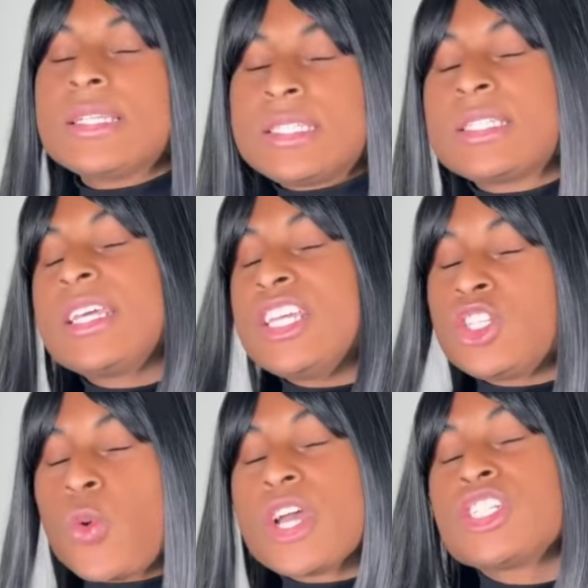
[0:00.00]
this is an
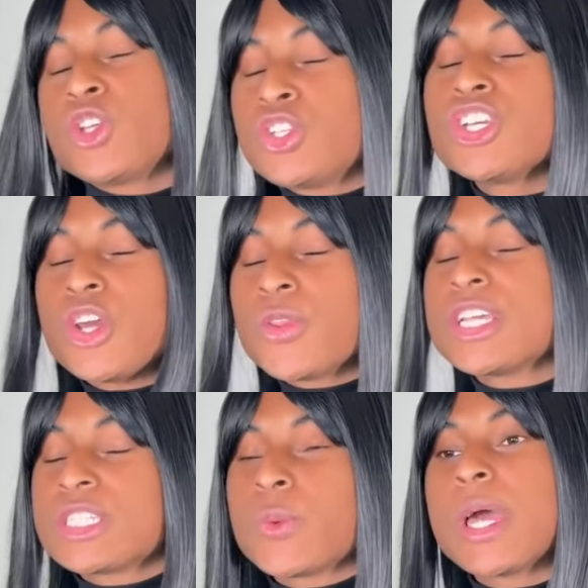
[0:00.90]
easy question. You should know
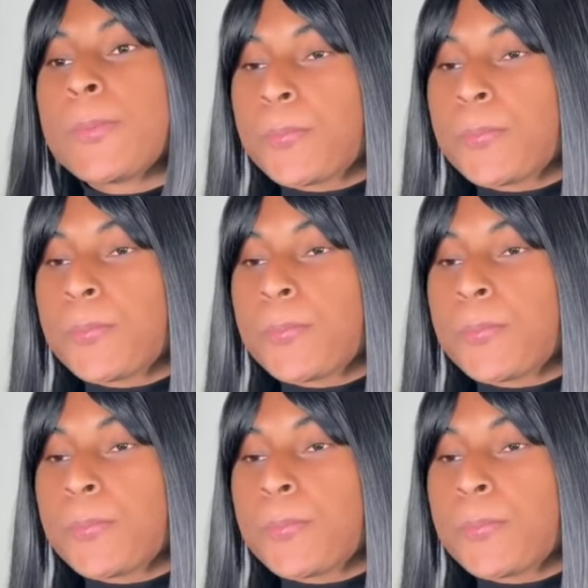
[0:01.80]
this one.